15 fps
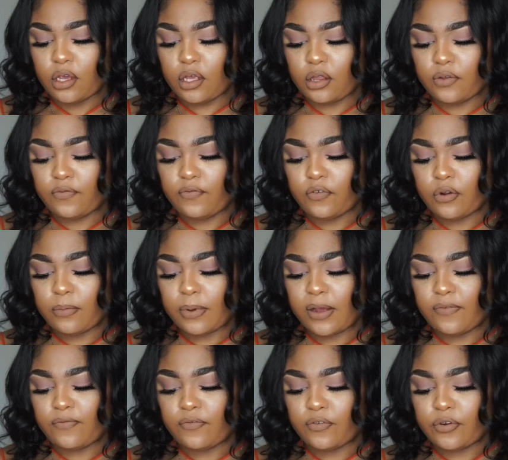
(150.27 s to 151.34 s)
in the
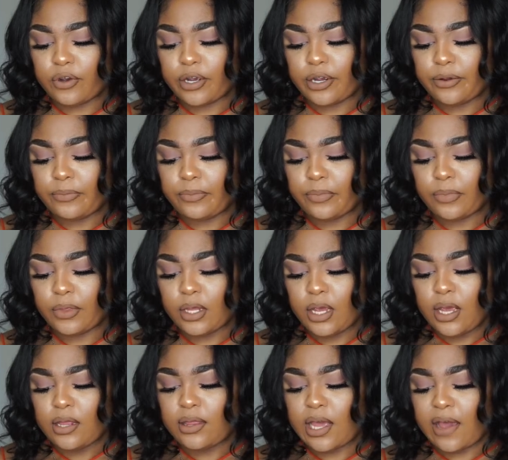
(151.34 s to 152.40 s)
4x4,
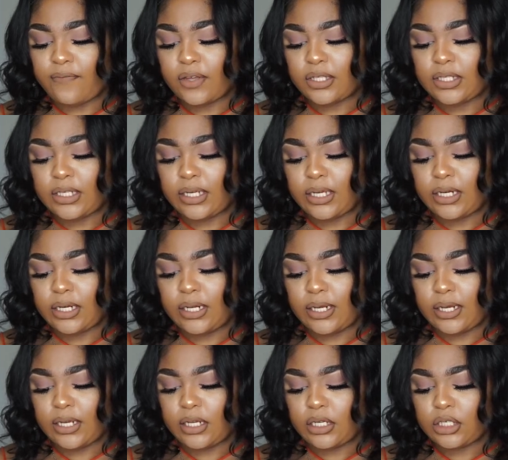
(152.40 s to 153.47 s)
they have a
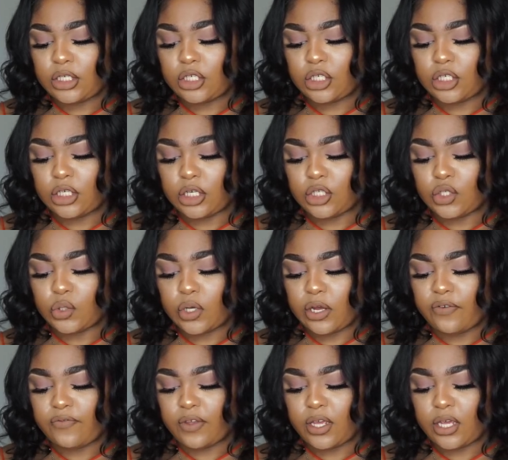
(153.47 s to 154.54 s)
10 inch, a
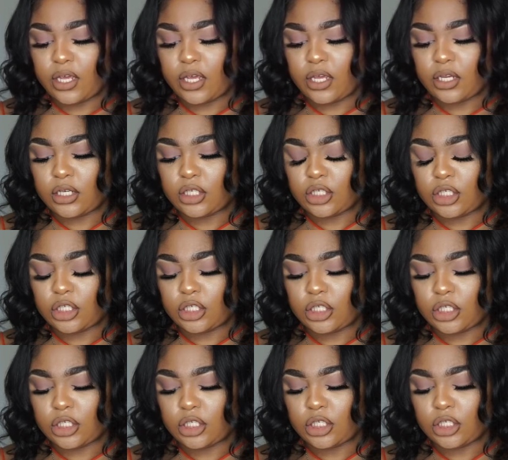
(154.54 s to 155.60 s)
12
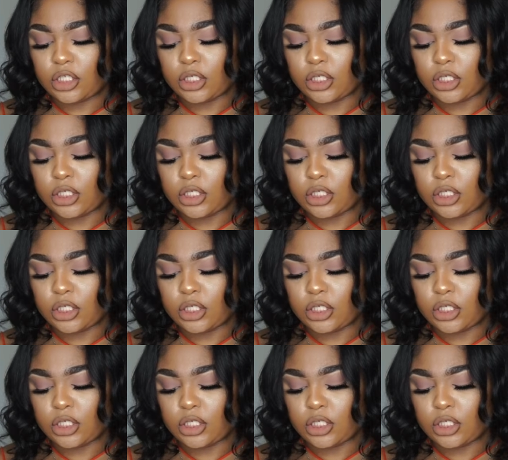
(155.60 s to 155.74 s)
inch,